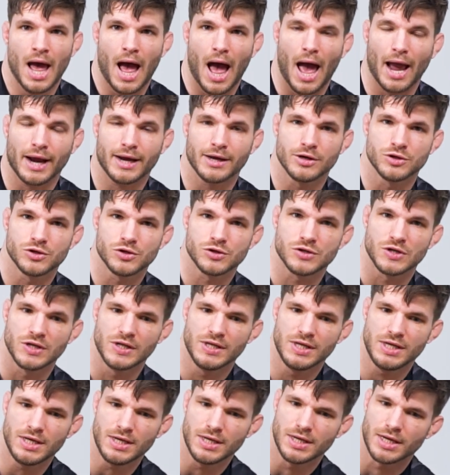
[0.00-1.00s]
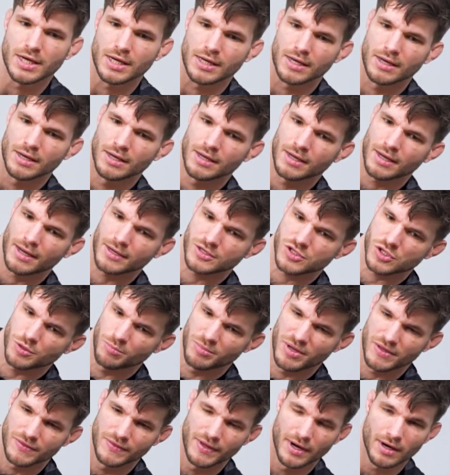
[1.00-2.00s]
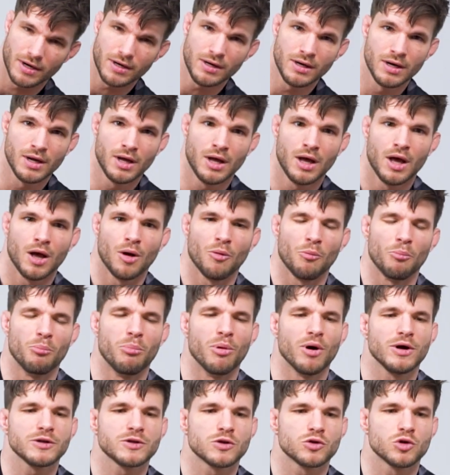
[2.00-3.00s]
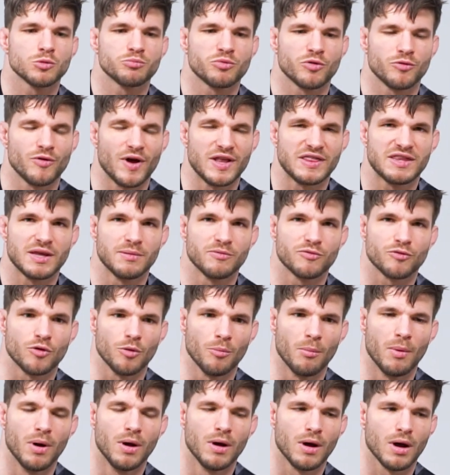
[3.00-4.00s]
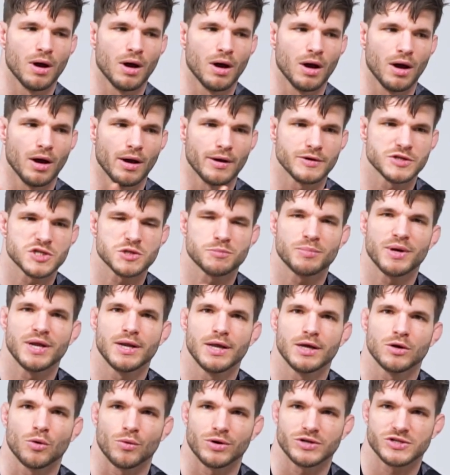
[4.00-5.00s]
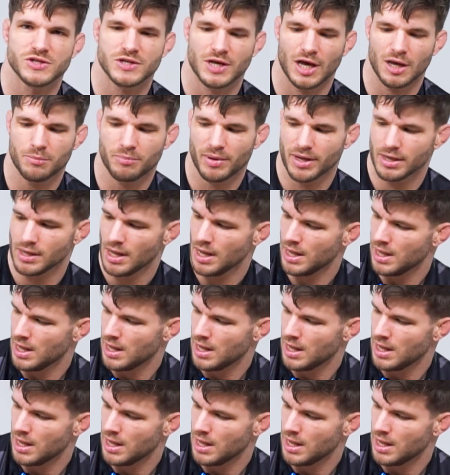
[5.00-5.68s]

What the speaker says: I can just lean in and submit there, but to prevent him from spinning or escaping,